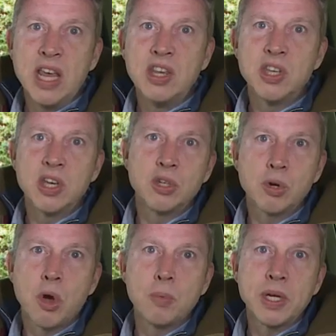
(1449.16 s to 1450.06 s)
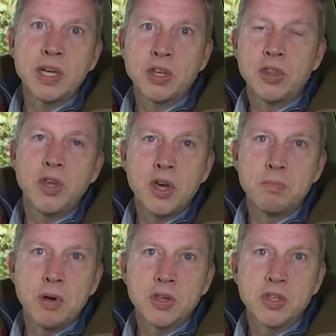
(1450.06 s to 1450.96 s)
easier to accommodate a
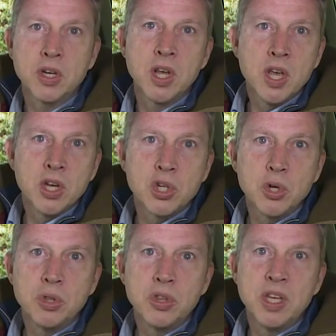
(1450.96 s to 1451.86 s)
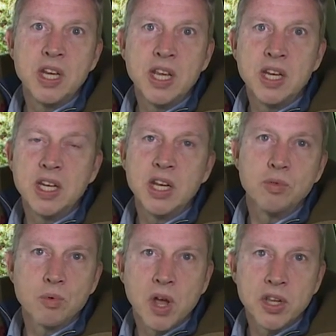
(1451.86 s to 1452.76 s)
third person should the need
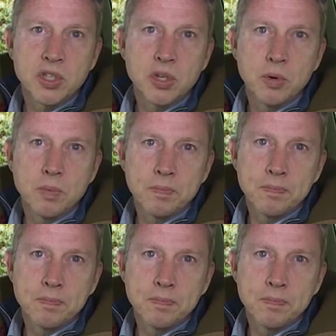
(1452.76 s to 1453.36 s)
arise to.